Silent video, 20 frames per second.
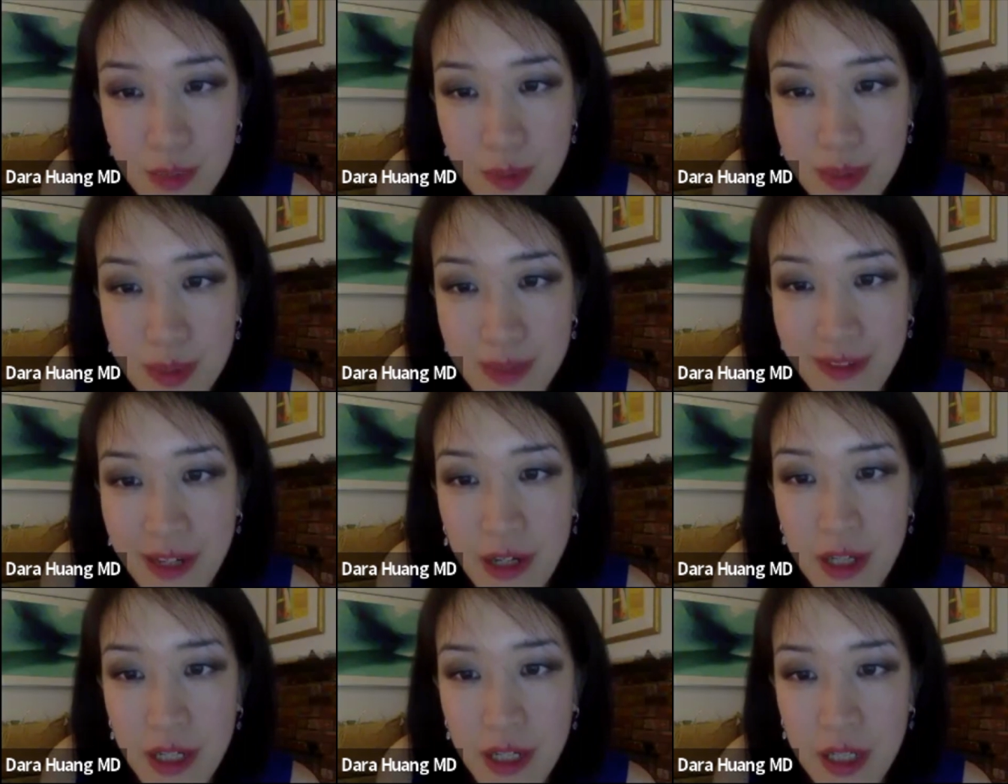would be
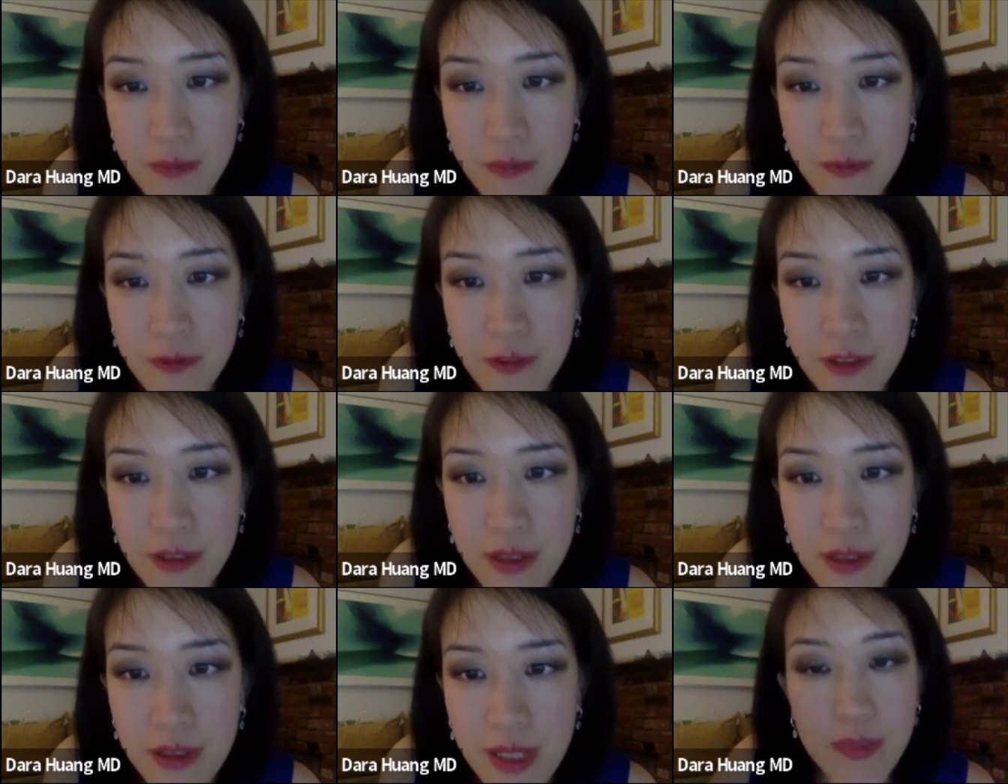very
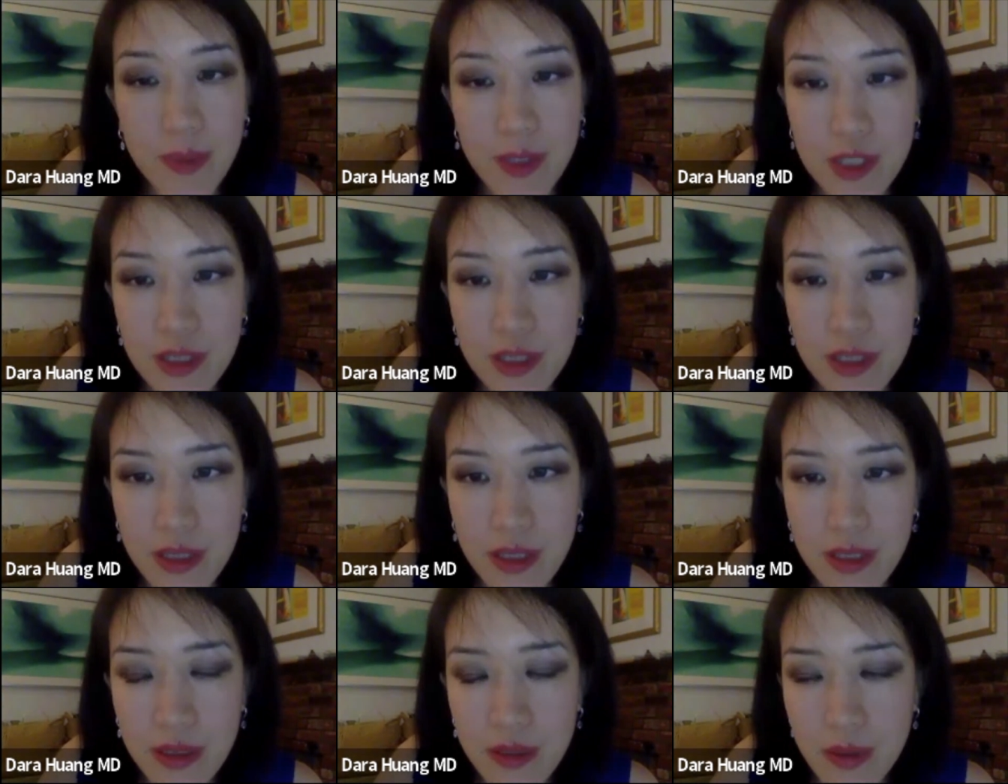helpful,
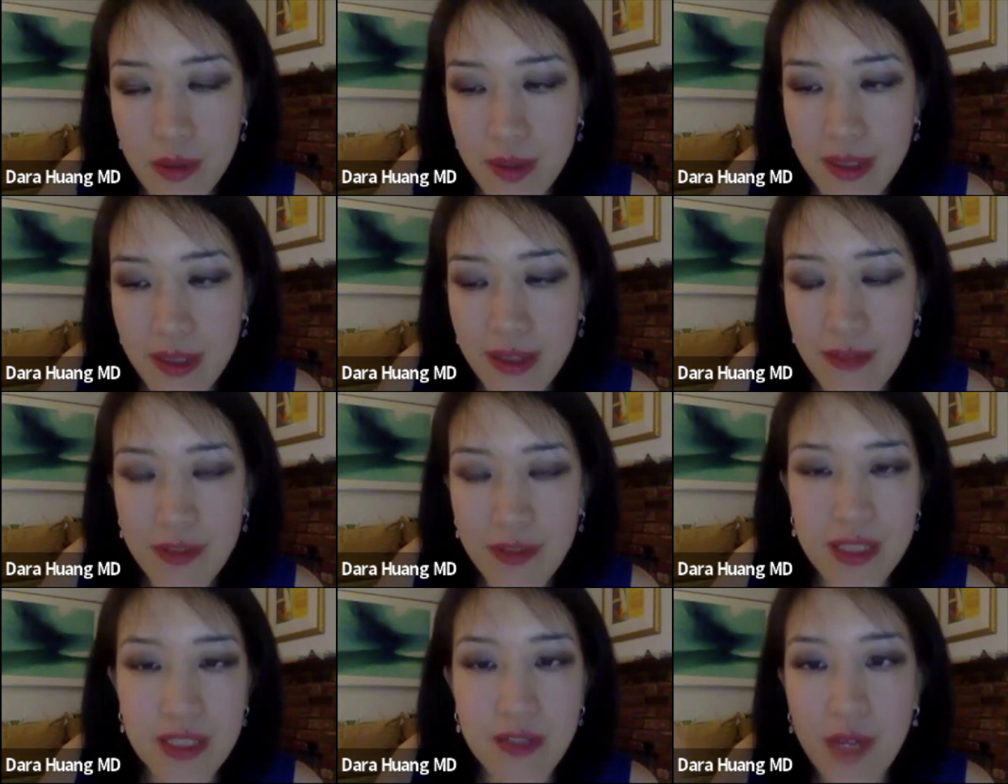especially
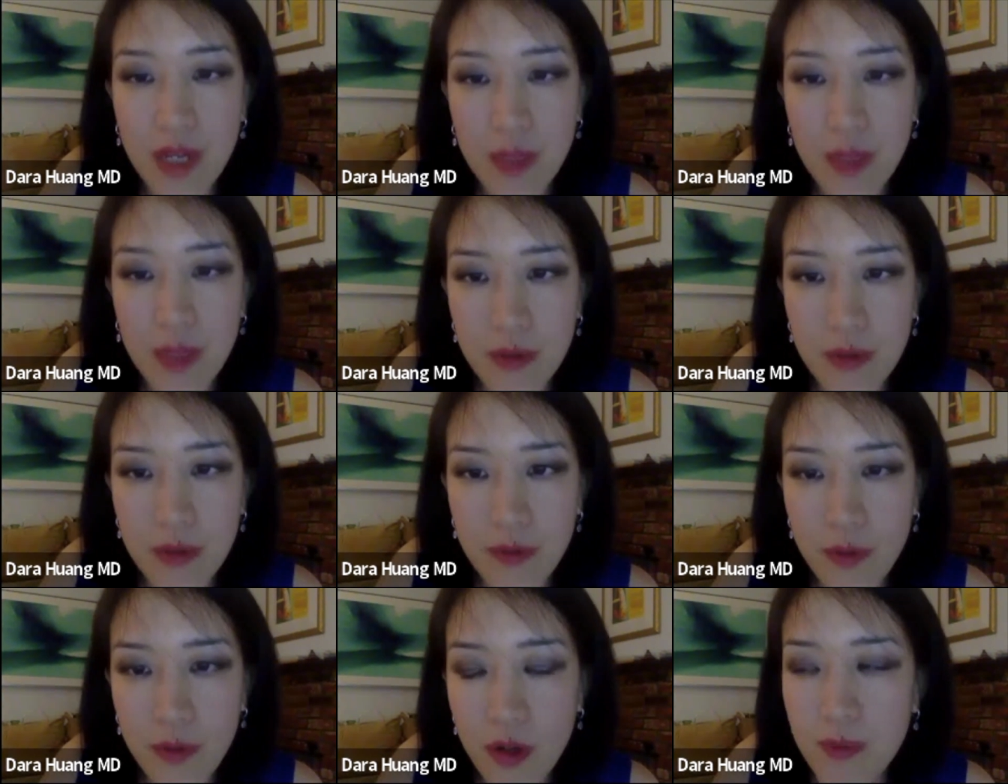if it's a
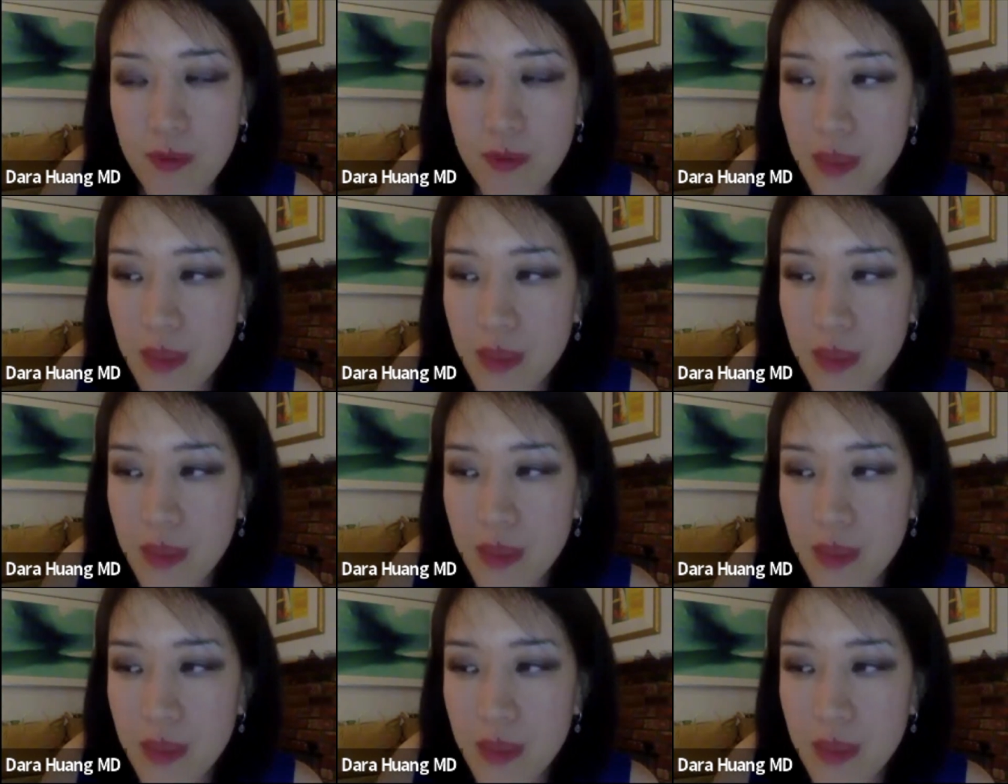vapor form,